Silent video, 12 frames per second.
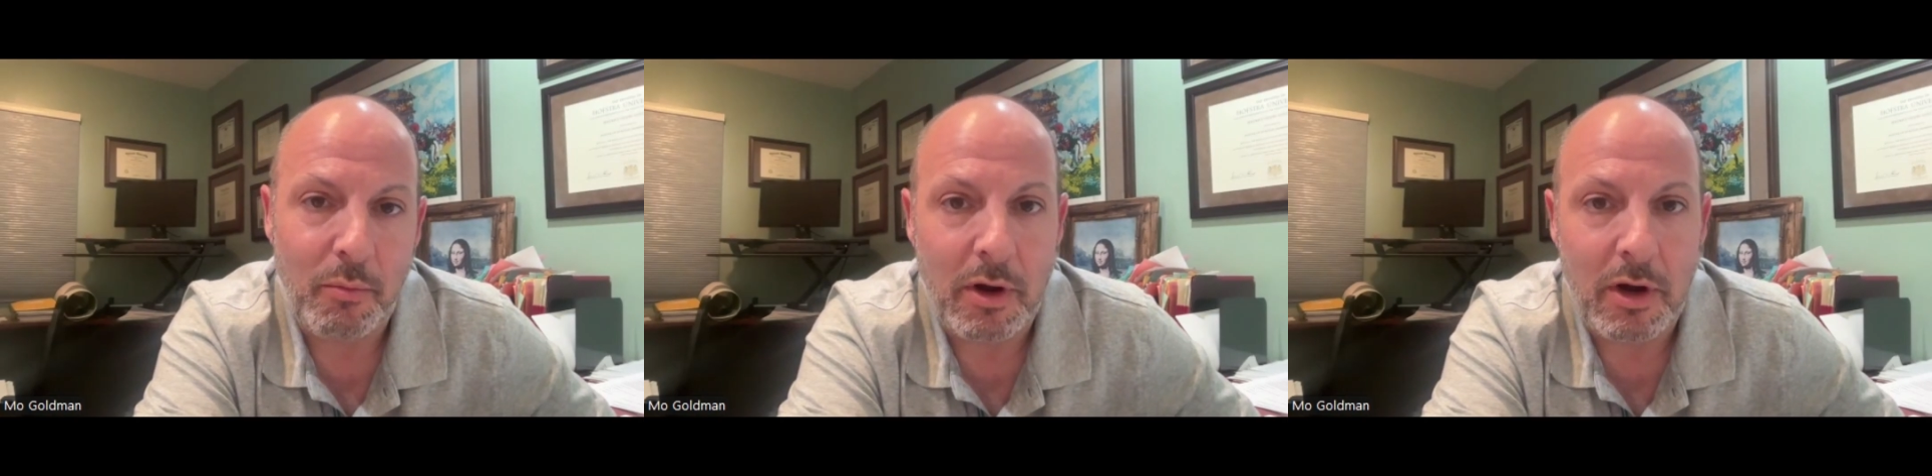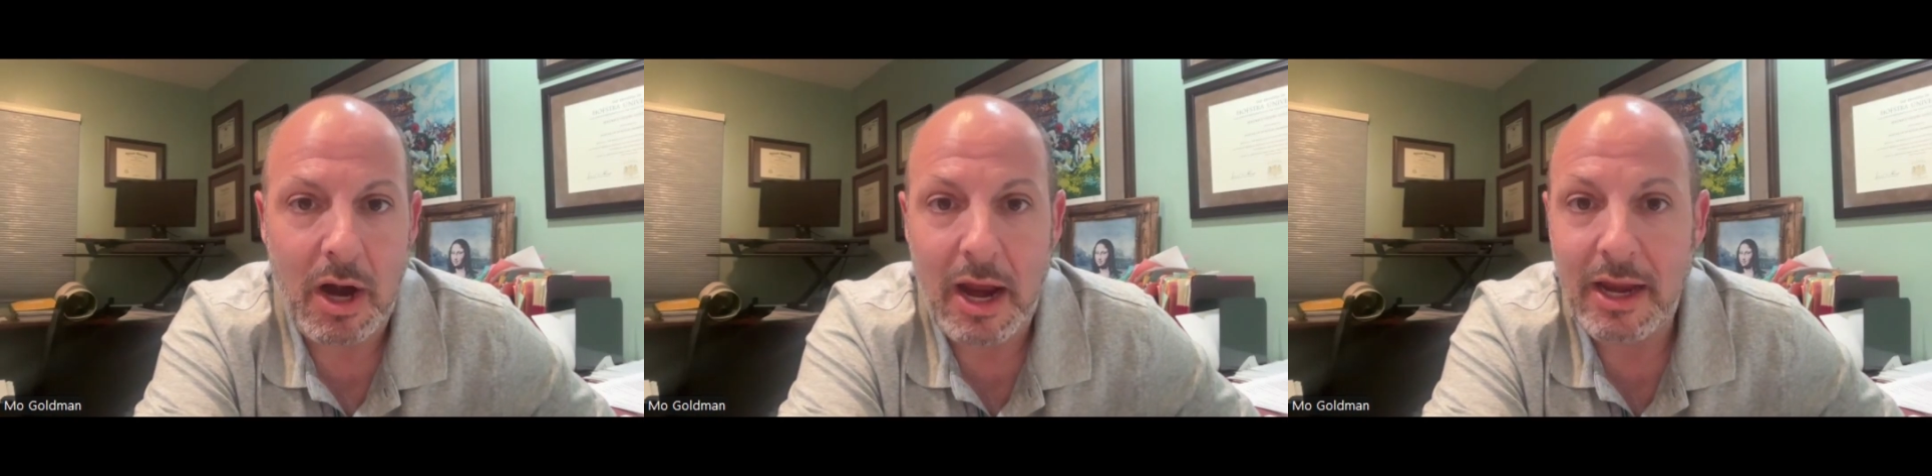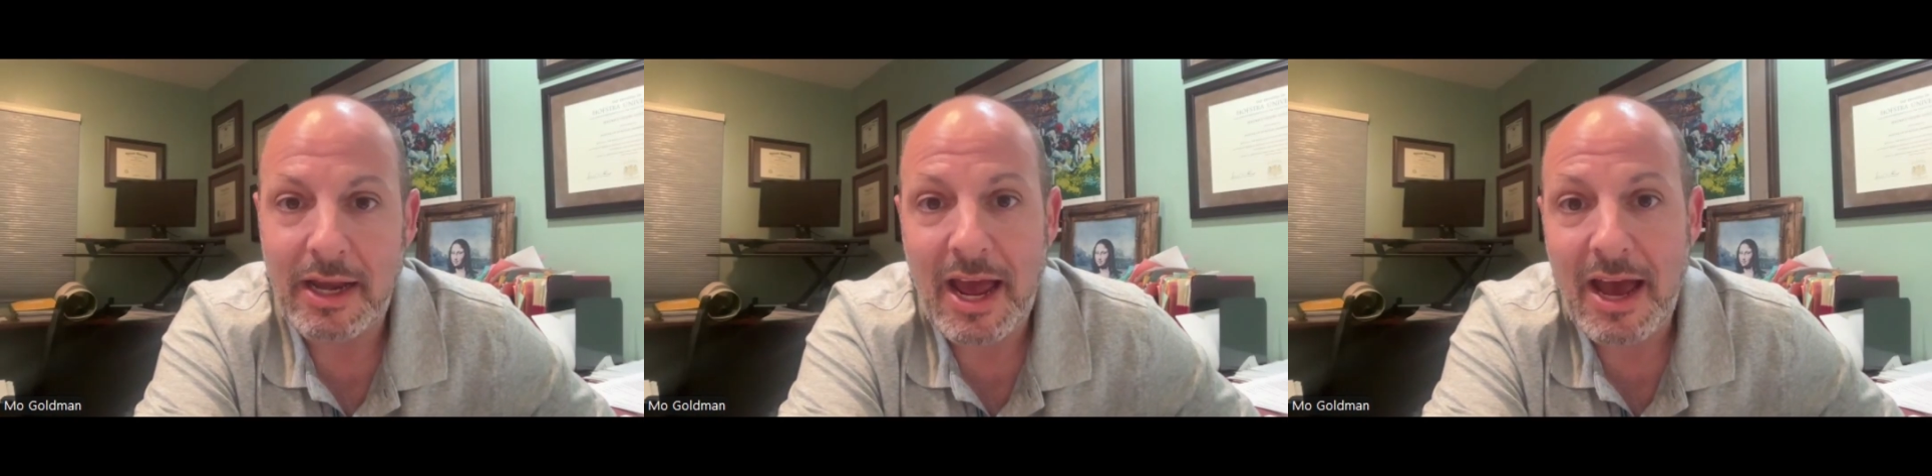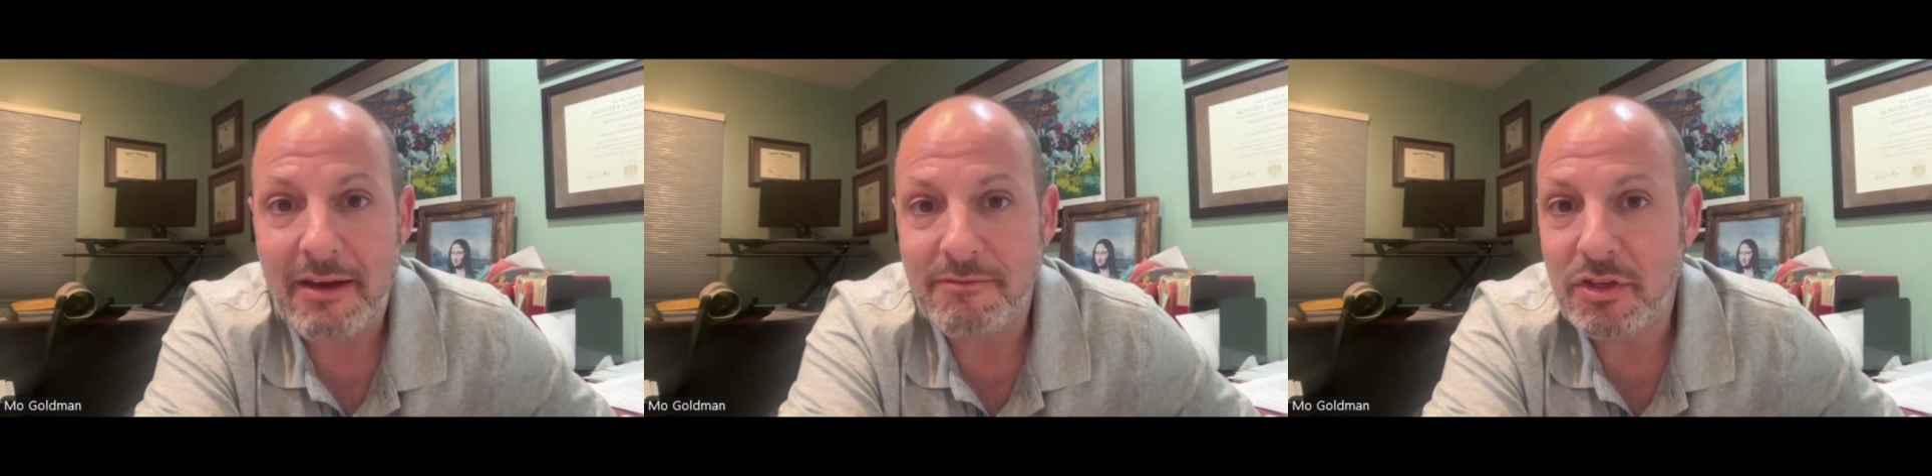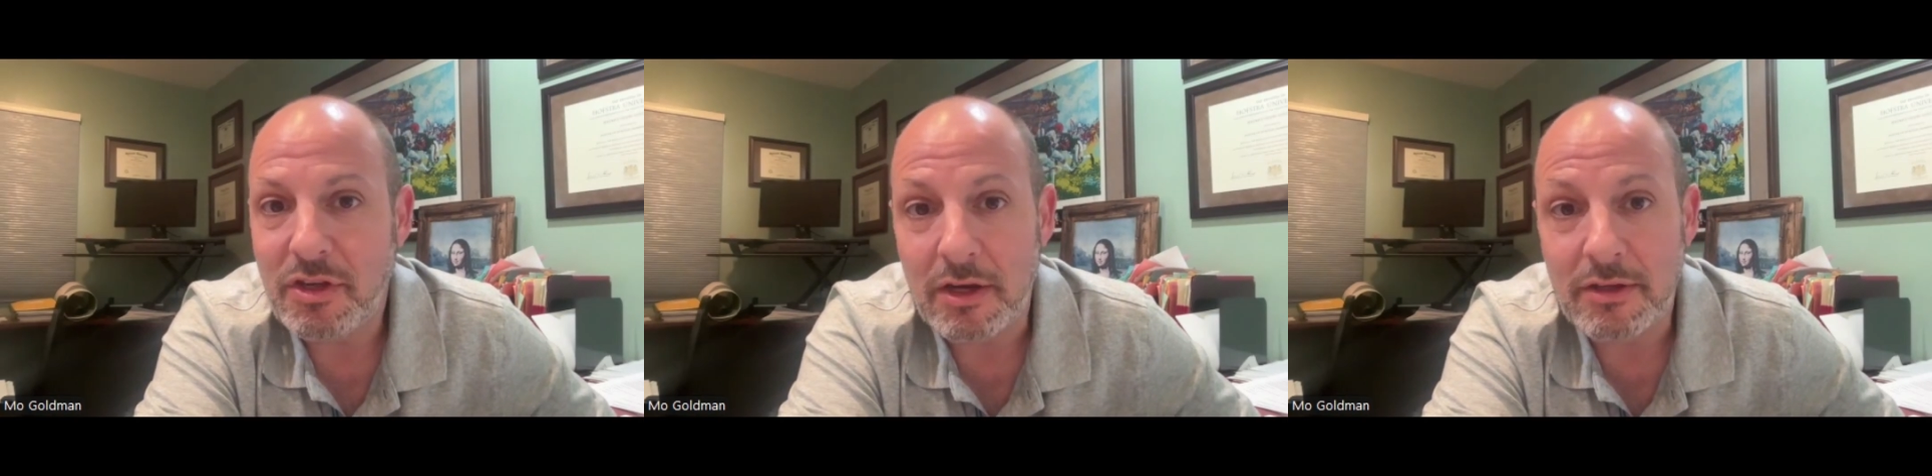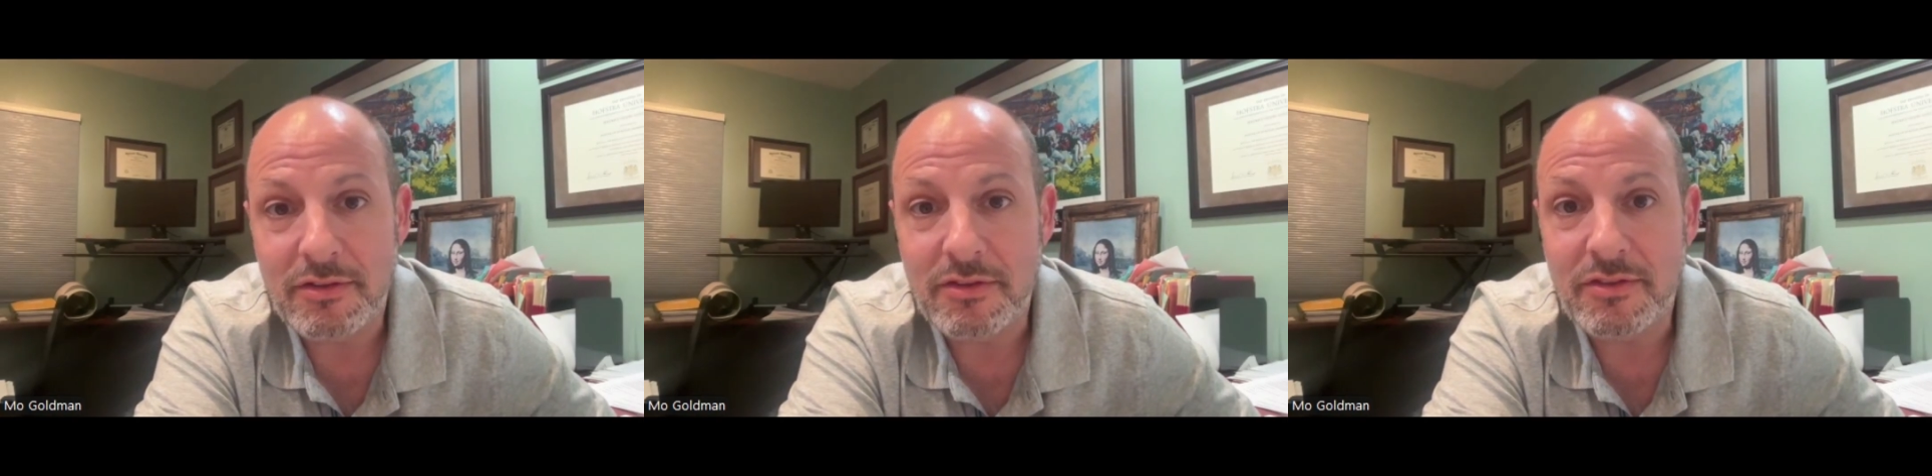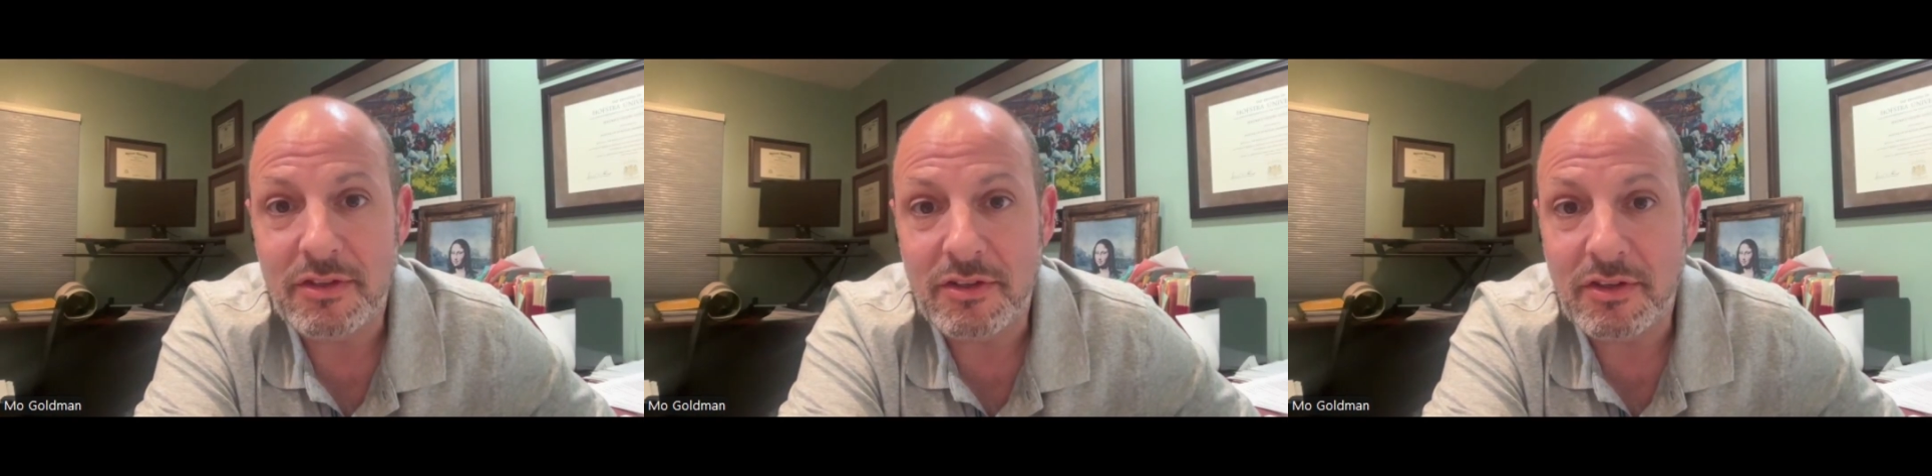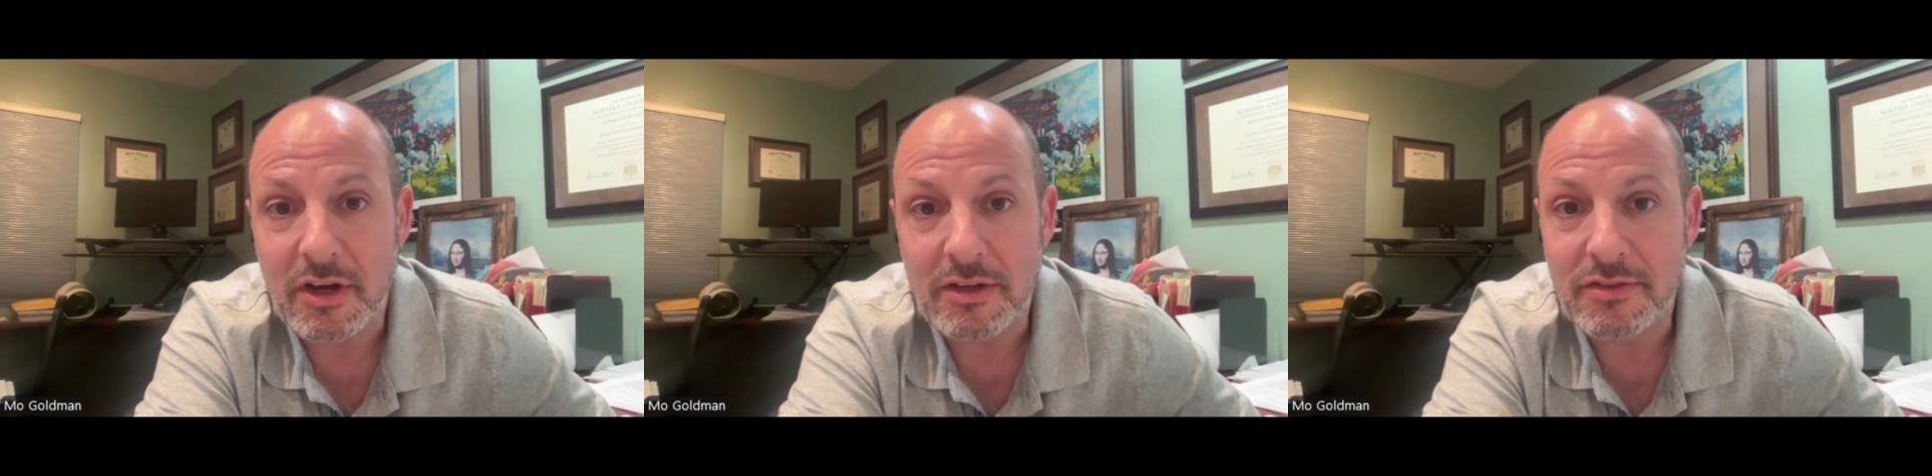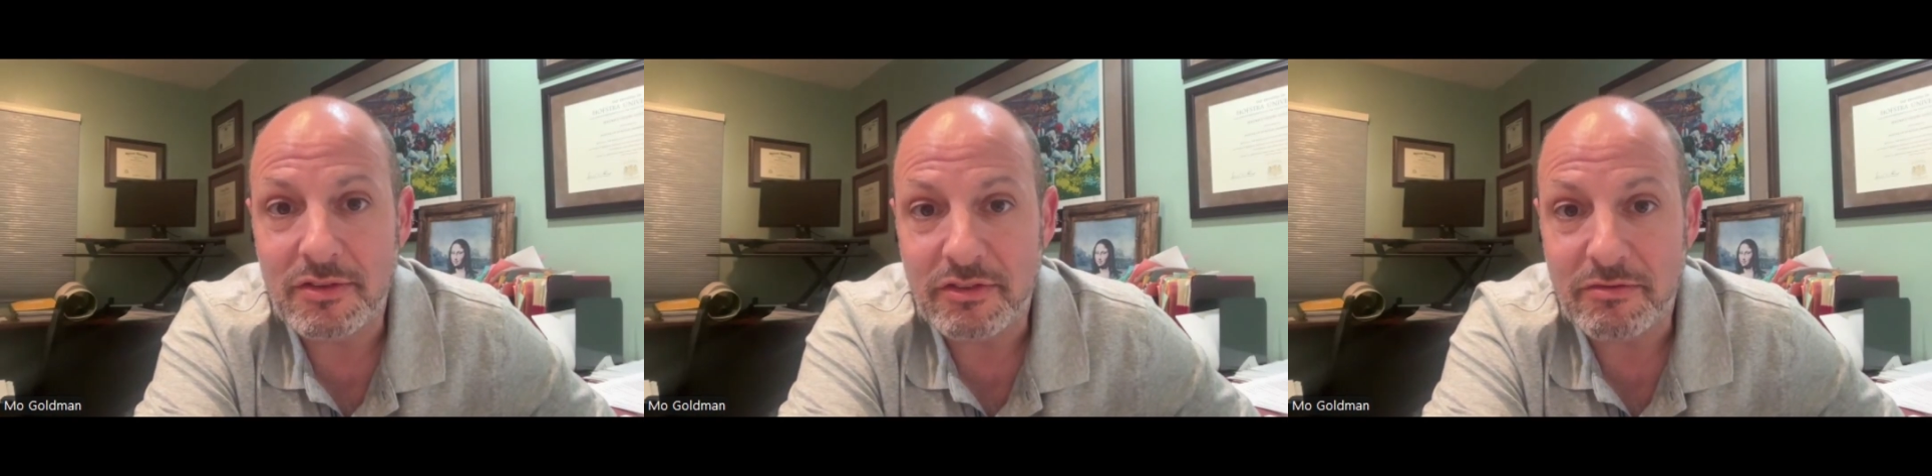where I'd have dozens and dozens